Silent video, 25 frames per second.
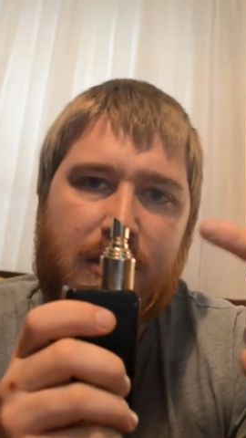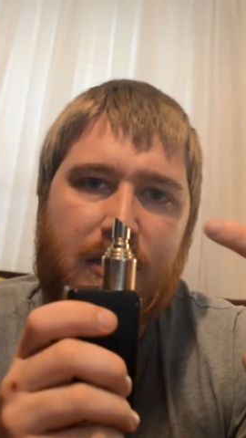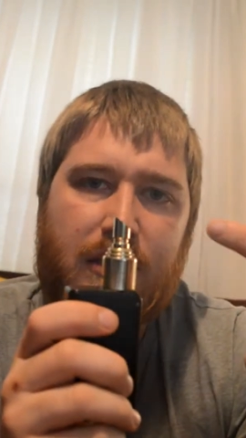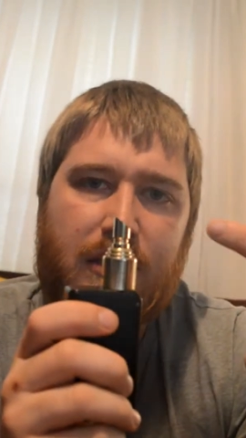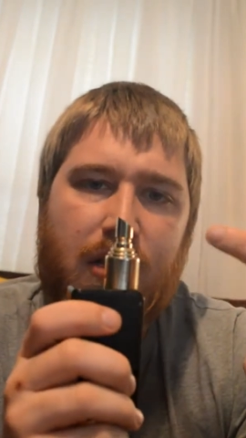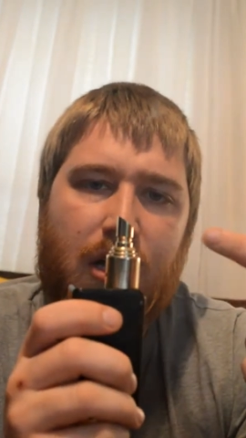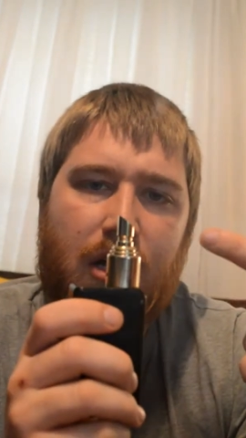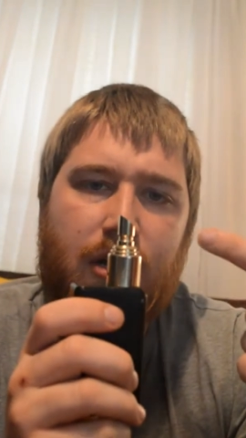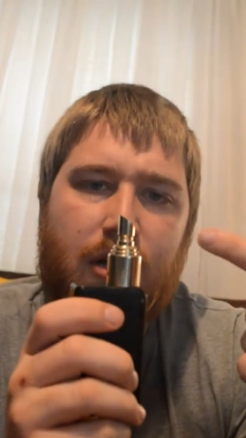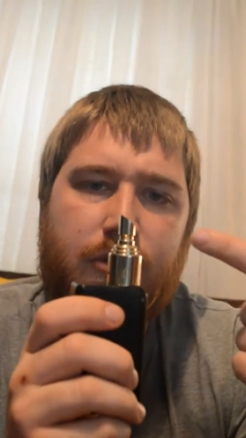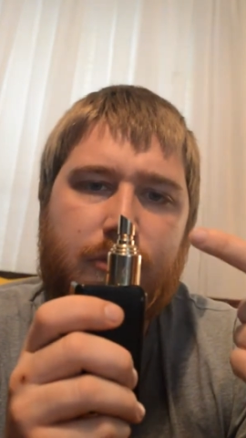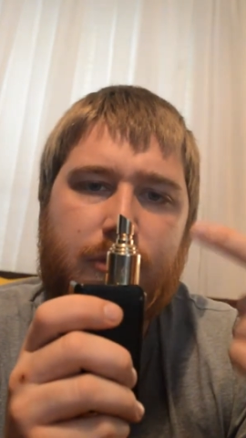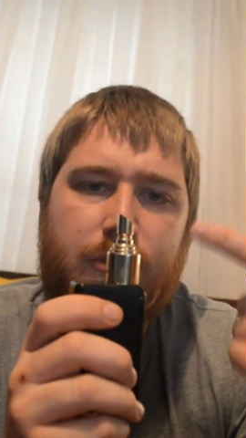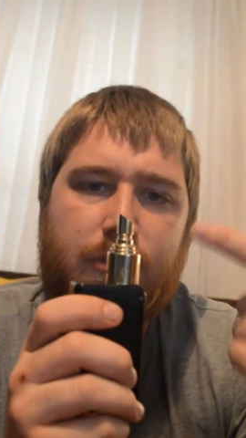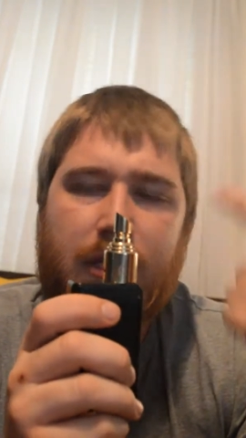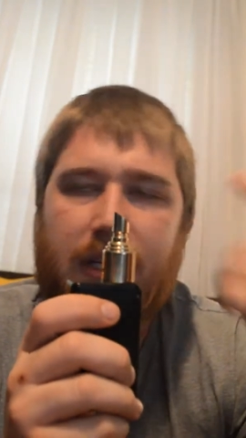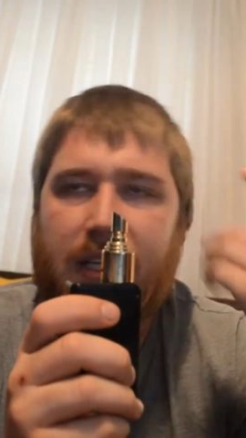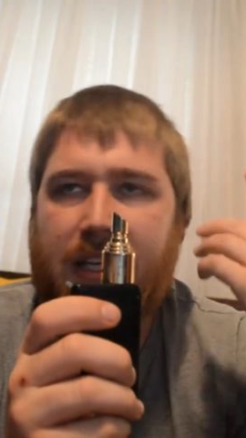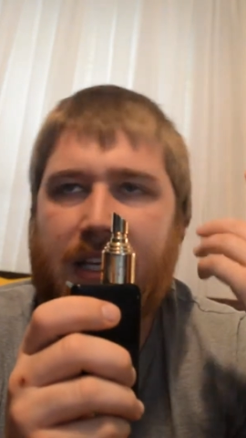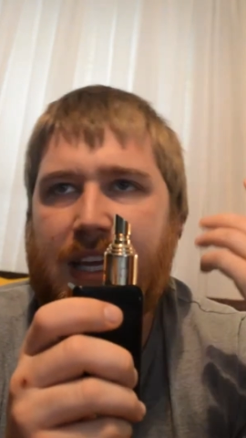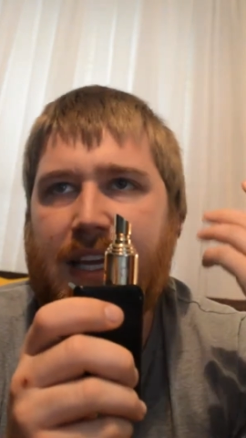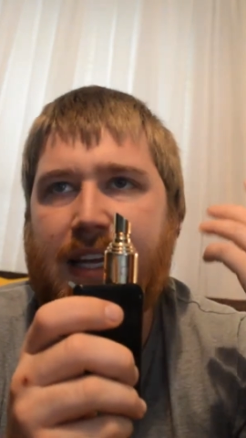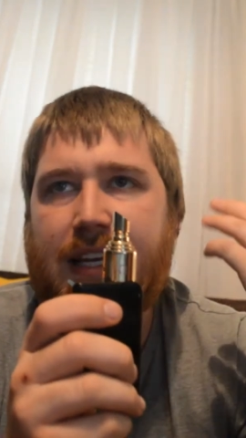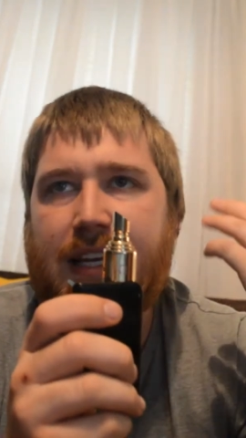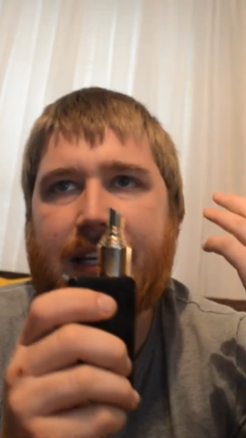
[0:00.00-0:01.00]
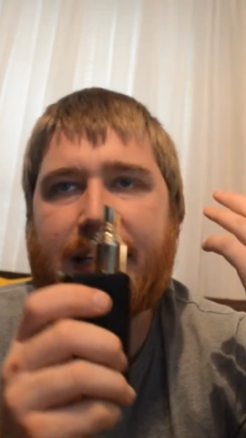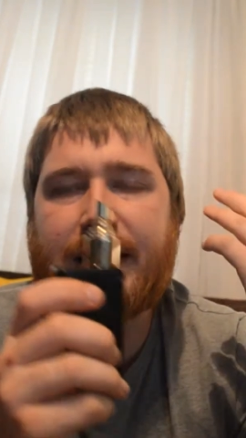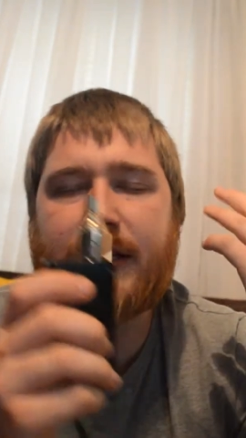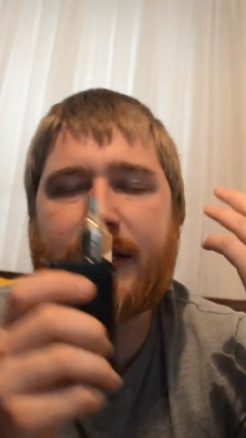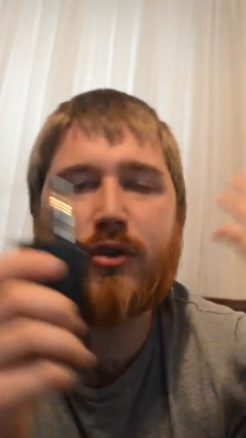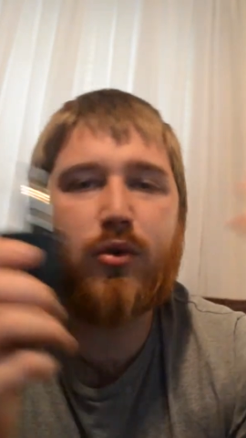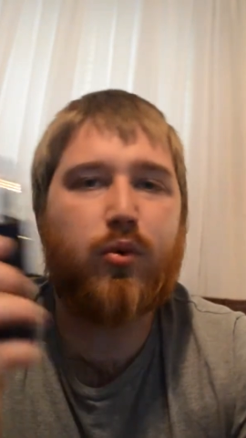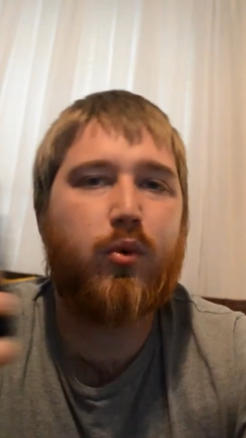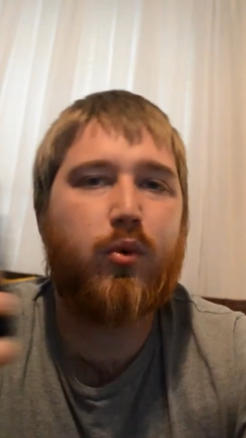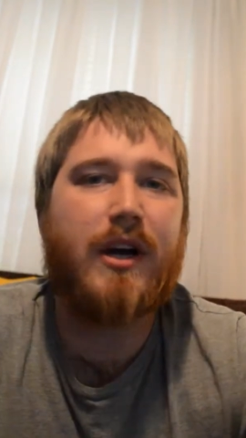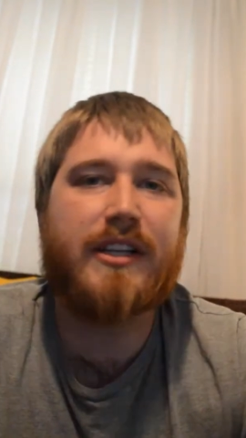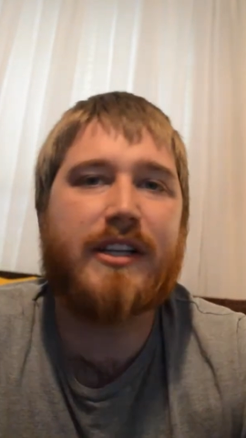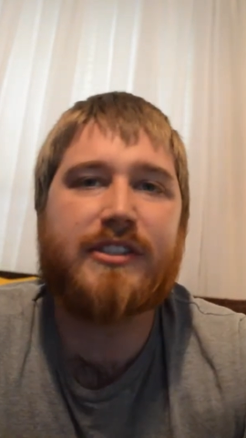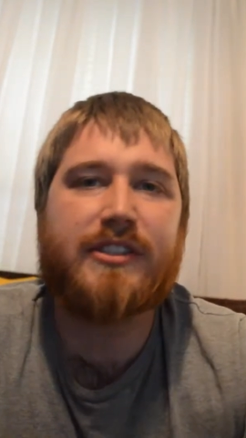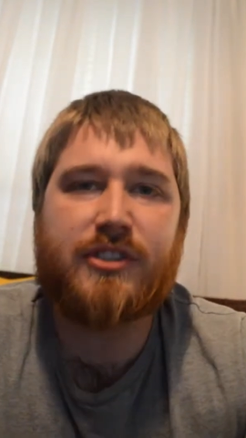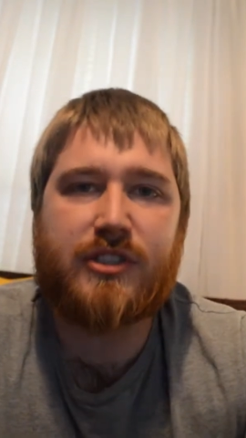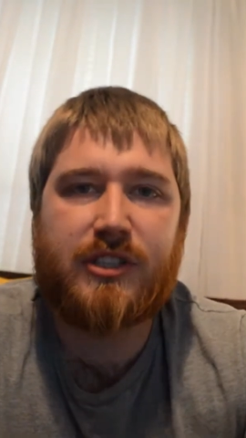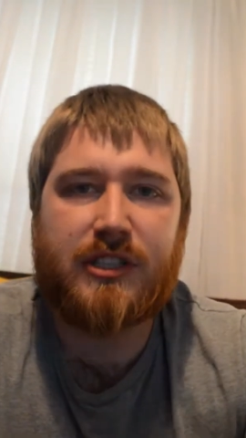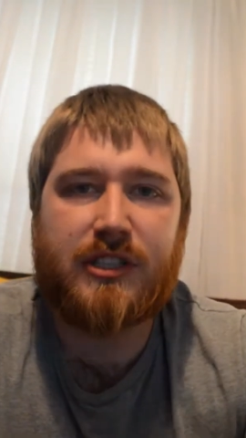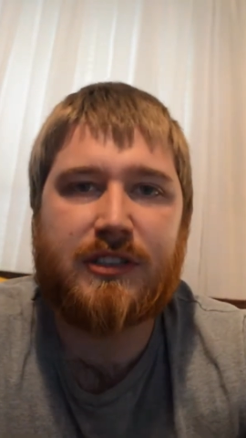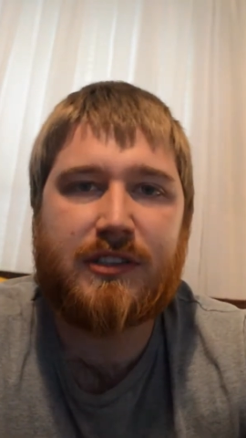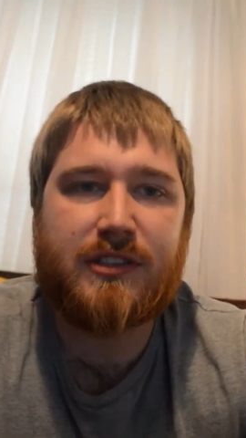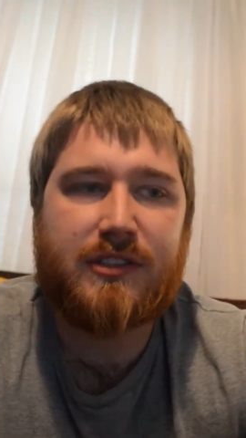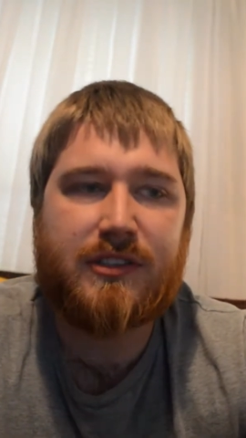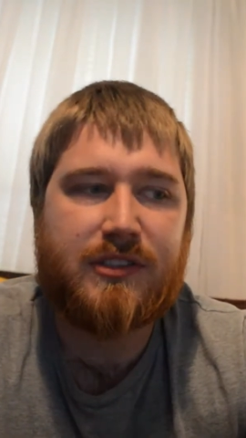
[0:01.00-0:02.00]
clone, any
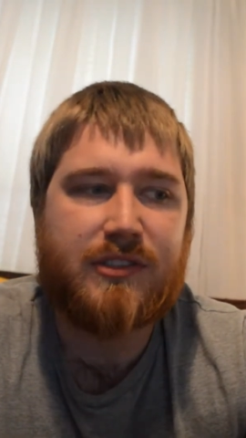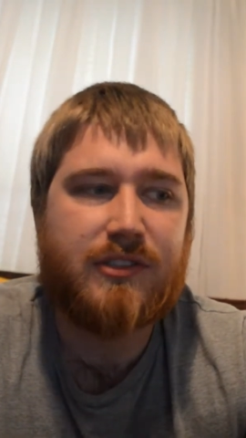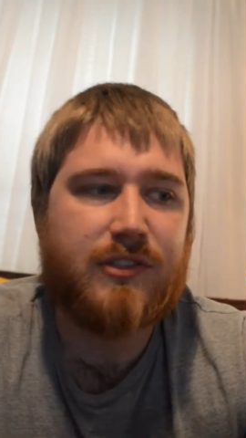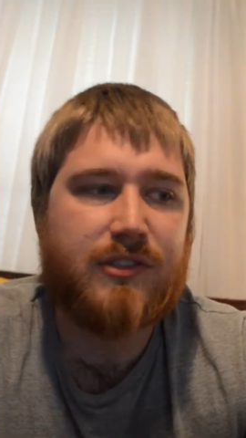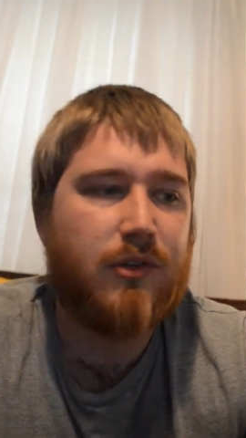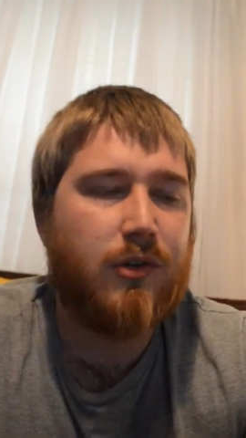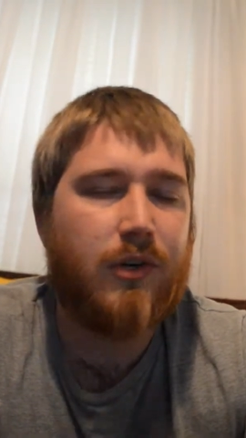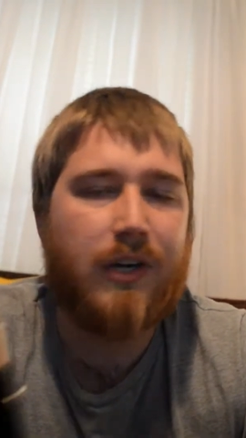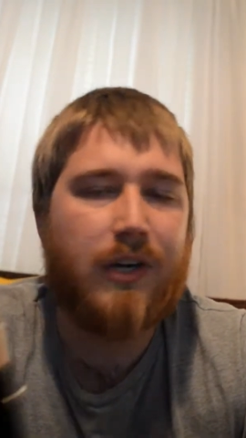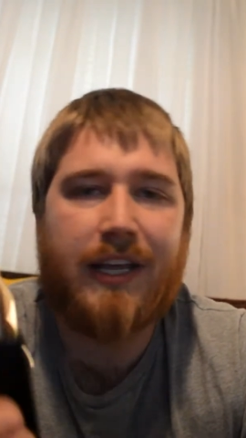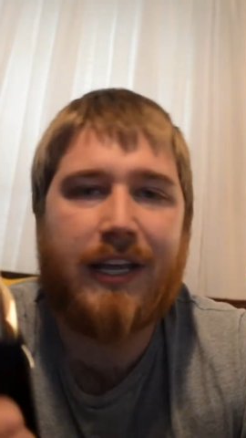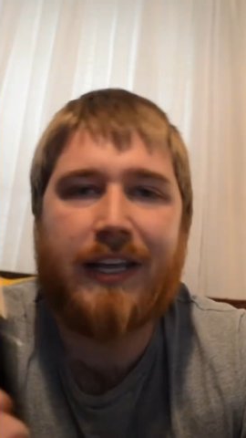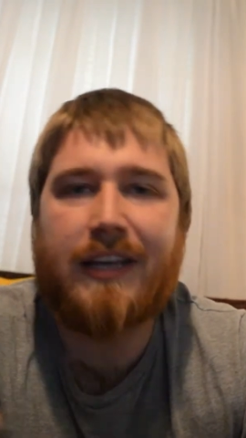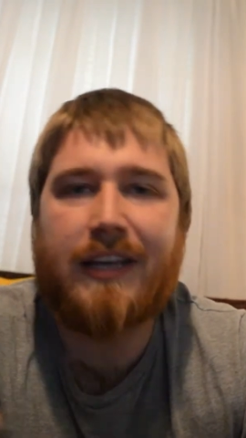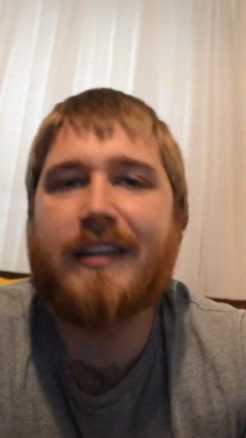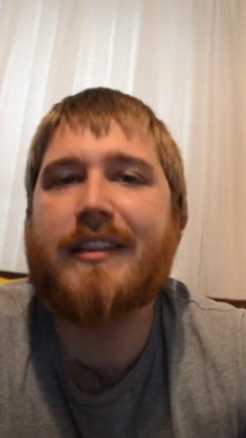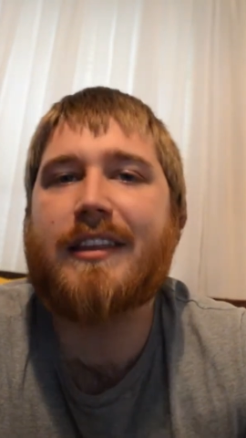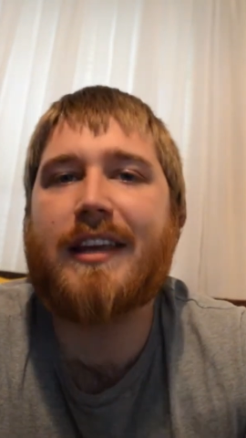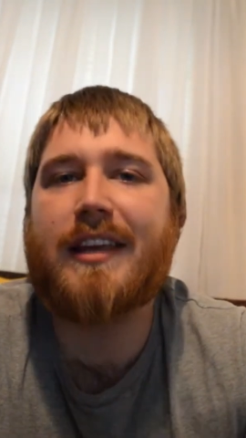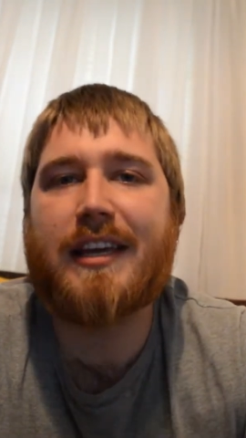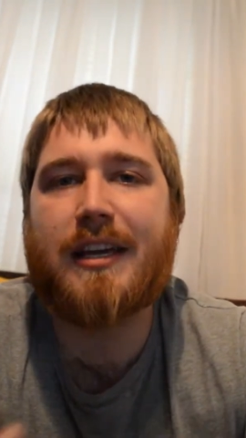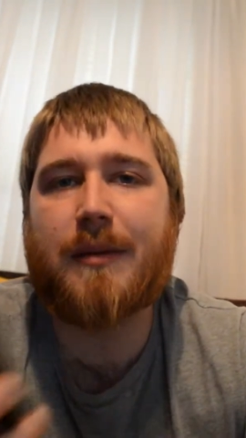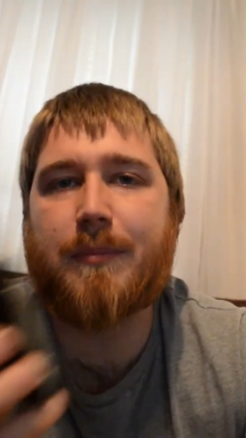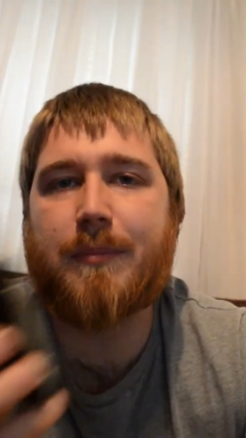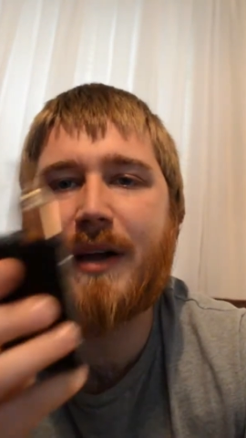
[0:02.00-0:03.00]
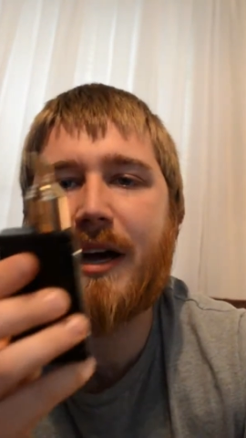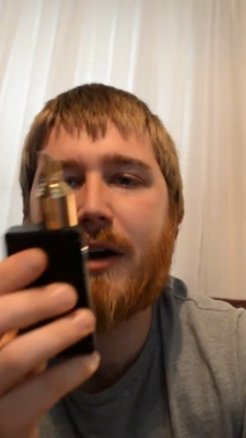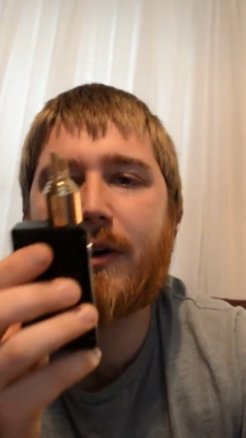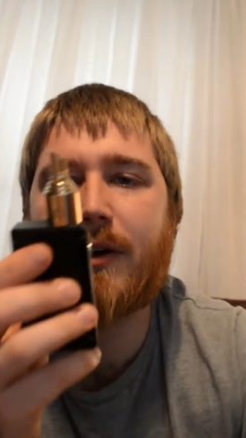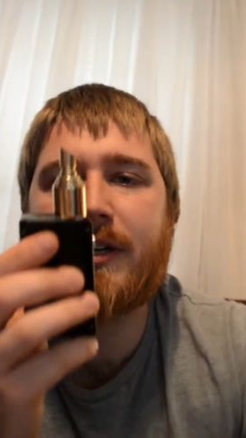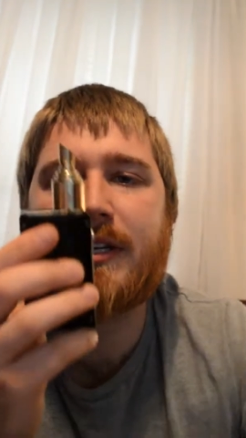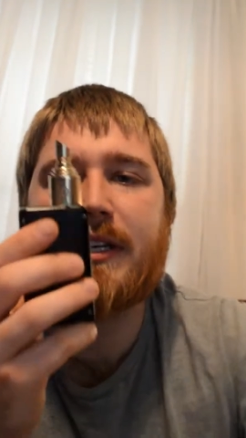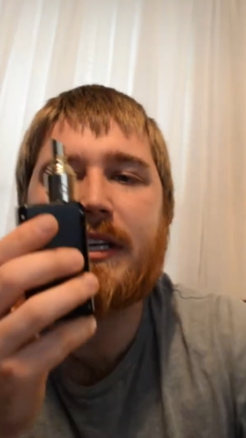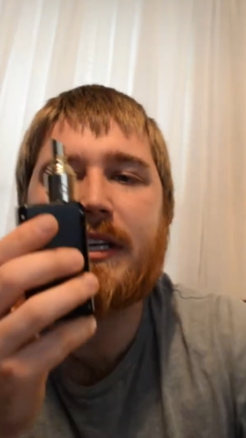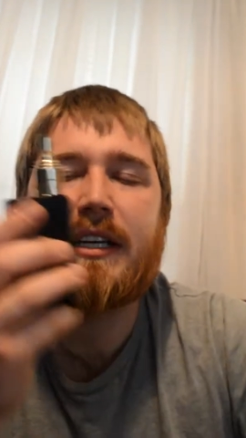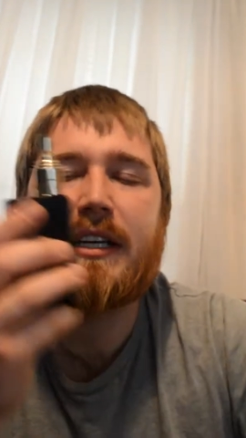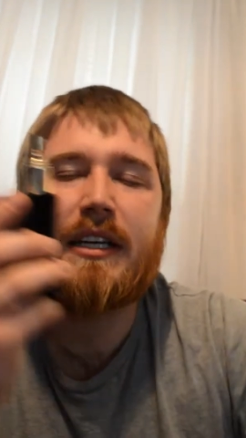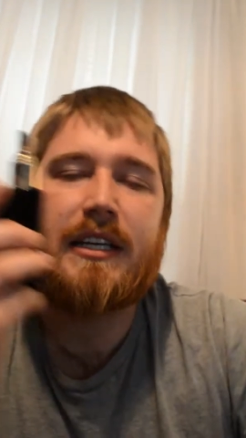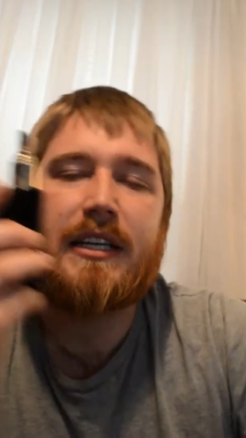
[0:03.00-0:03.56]
questions or anything about it,